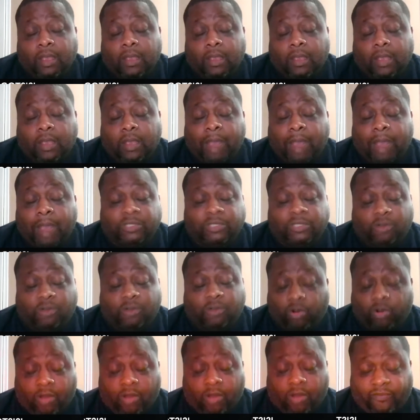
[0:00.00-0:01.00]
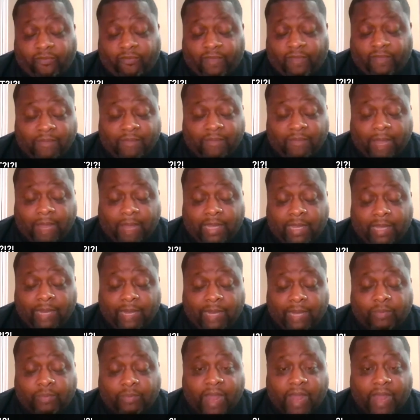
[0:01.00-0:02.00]
I'm just going off of him not being able to
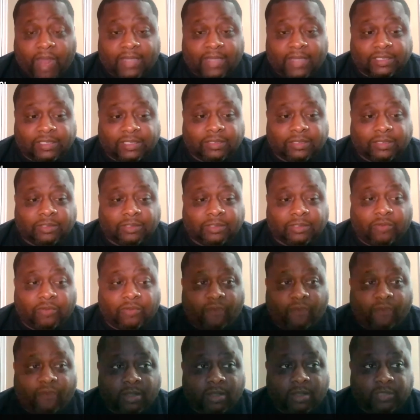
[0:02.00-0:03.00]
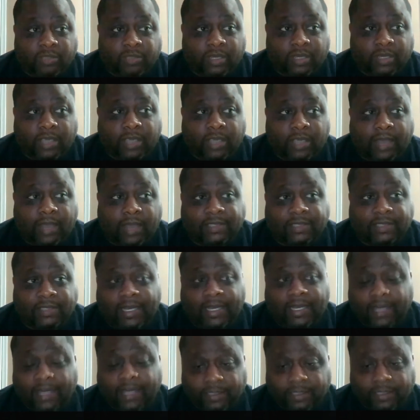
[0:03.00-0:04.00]
practice so far this week, and to say he
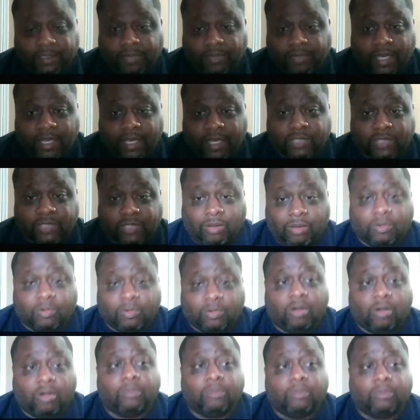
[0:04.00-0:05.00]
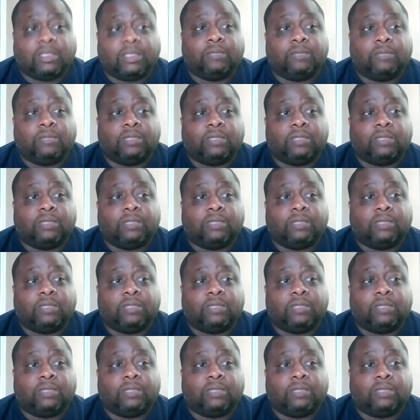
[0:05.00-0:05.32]
doesn't play, so I'm going with the